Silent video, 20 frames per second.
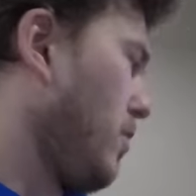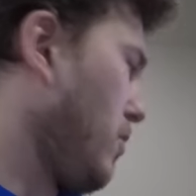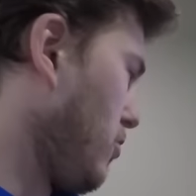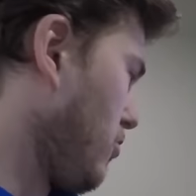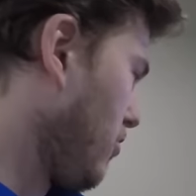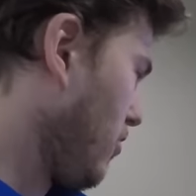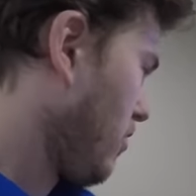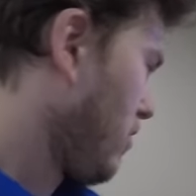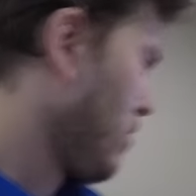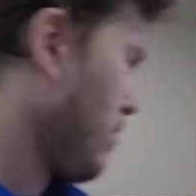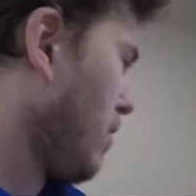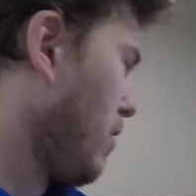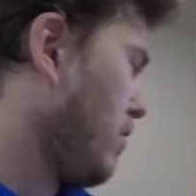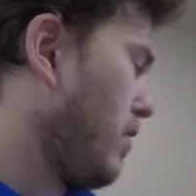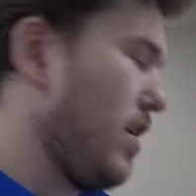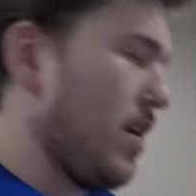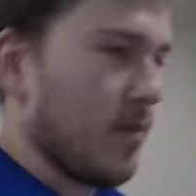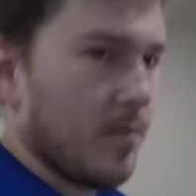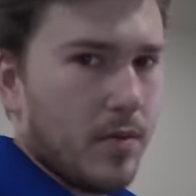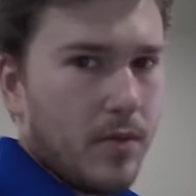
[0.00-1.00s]
will just throw
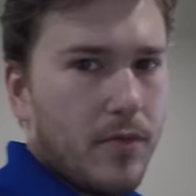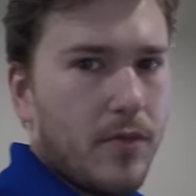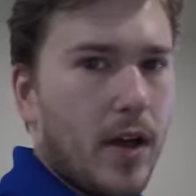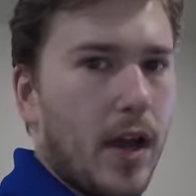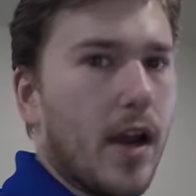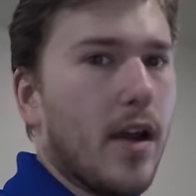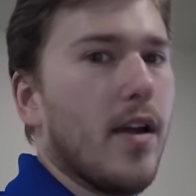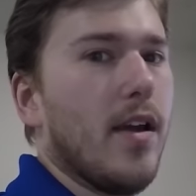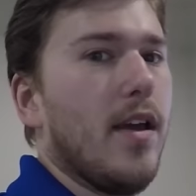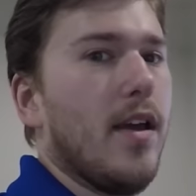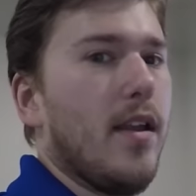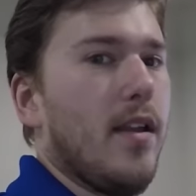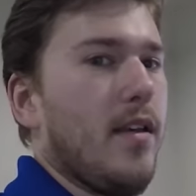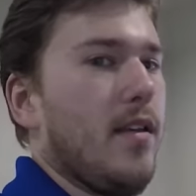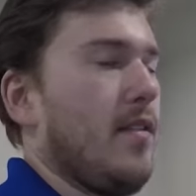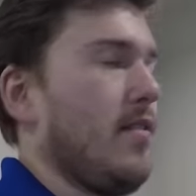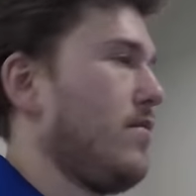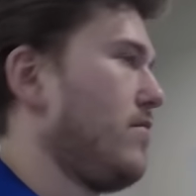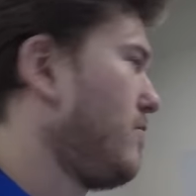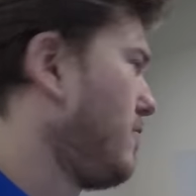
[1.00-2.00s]
the amplifier in,
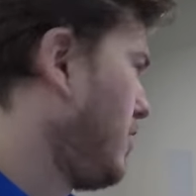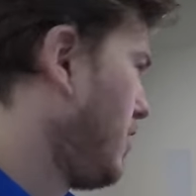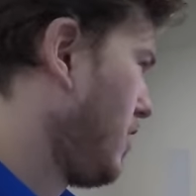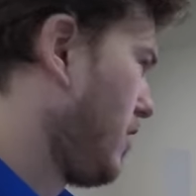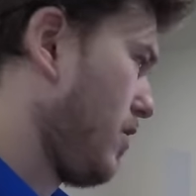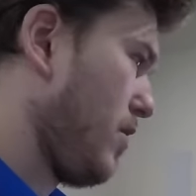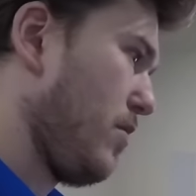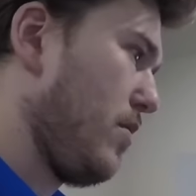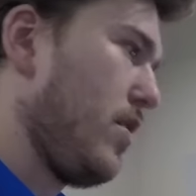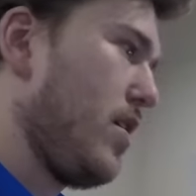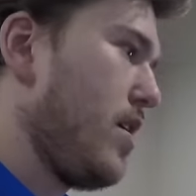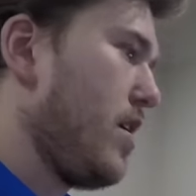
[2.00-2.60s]
and you know,